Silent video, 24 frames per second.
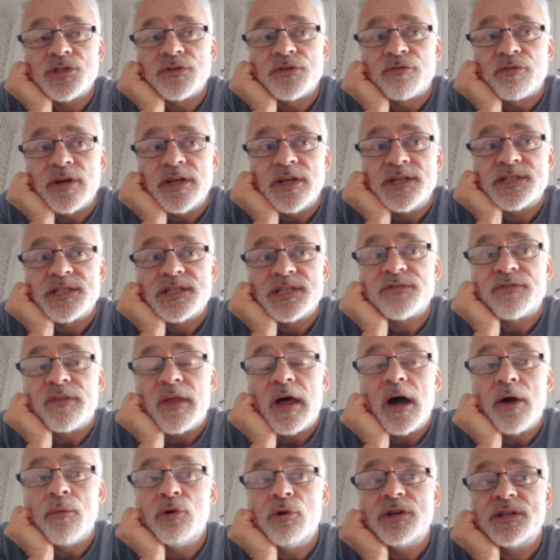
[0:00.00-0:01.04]
reasons for
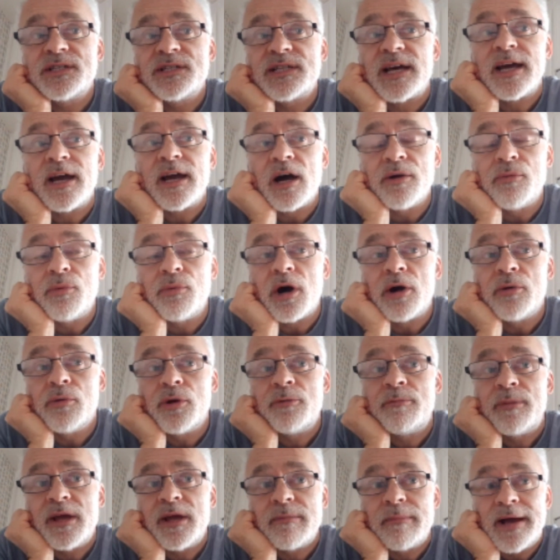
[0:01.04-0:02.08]
that. I wouldn't say I would
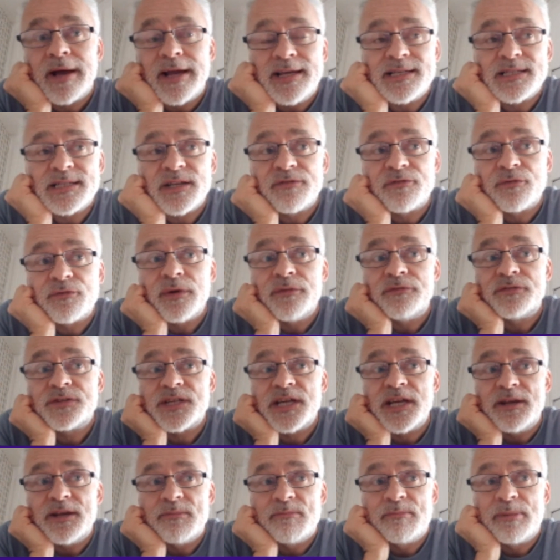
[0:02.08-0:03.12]
be amazed if we've
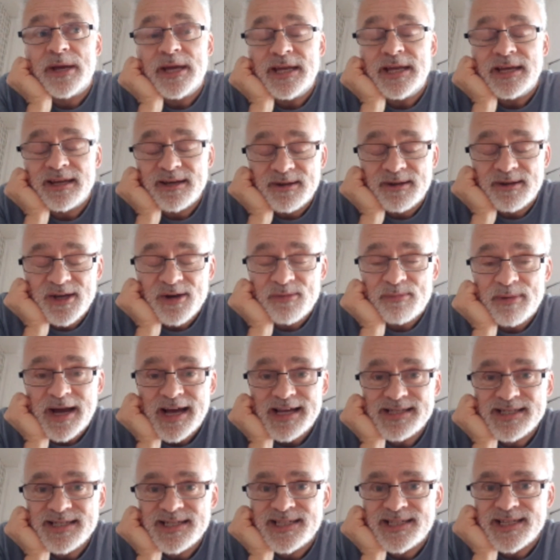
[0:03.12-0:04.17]
seen peak
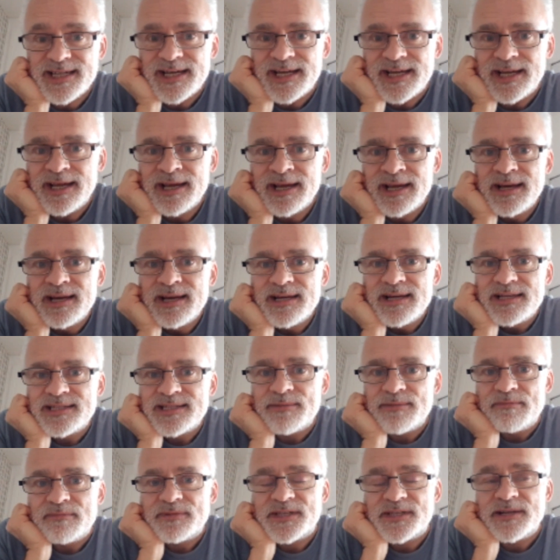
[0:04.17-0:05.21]
capacity,
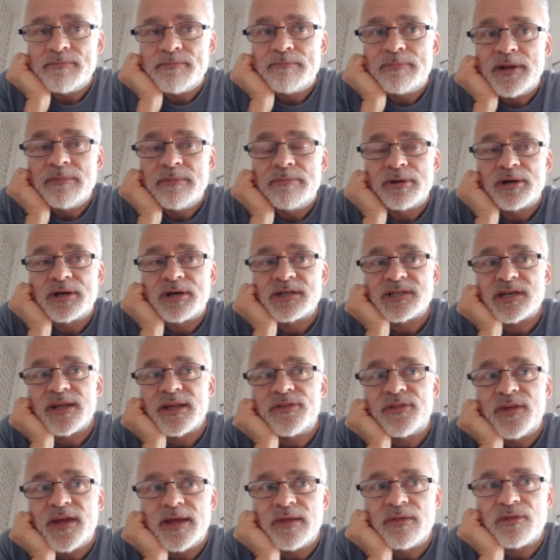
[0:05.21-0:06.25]
simply because I
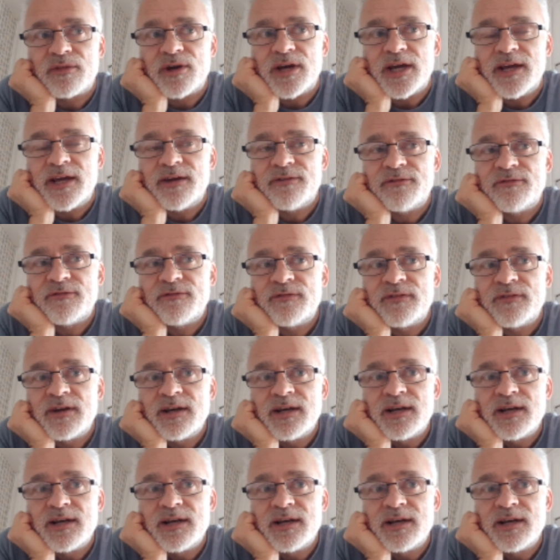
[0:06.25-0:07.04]
think that if